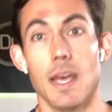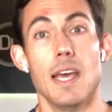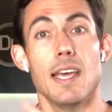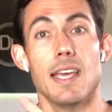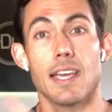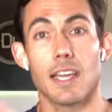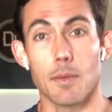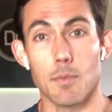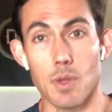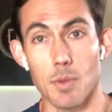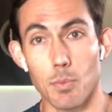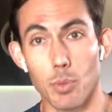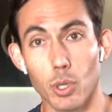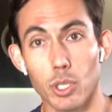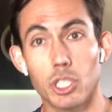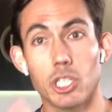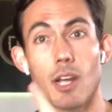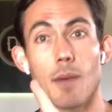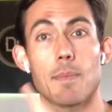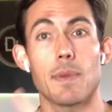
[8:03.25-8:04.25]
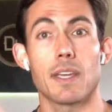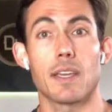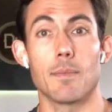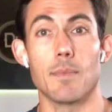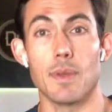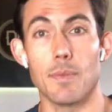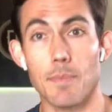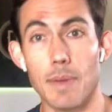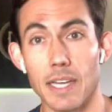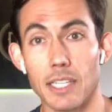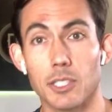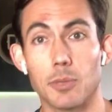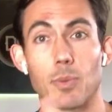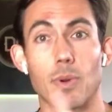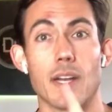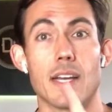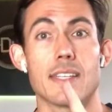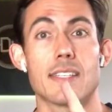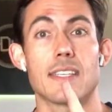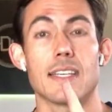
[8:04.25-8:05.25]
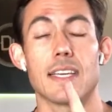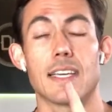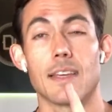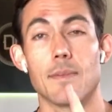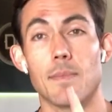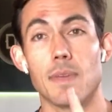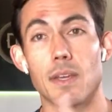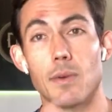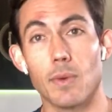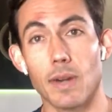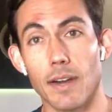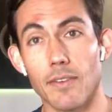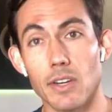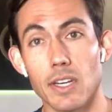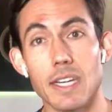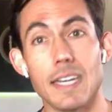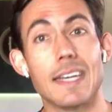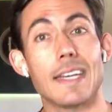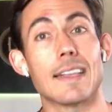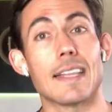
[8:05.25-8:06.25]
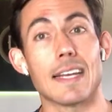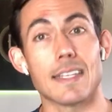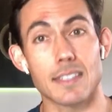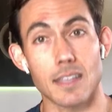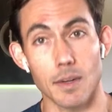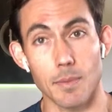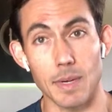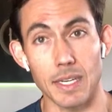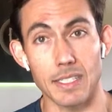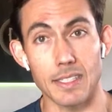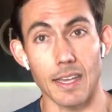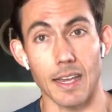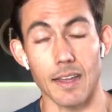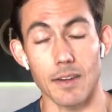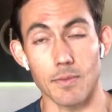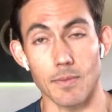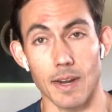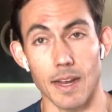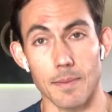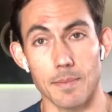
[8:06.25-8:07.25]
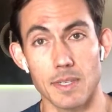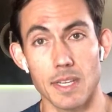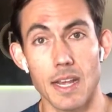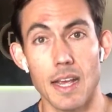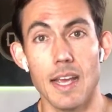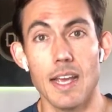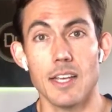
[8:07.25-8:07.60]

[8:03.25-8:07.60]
It can be push-up, it can be bench press, it can be whatever you need, and that's going to be 10 reps.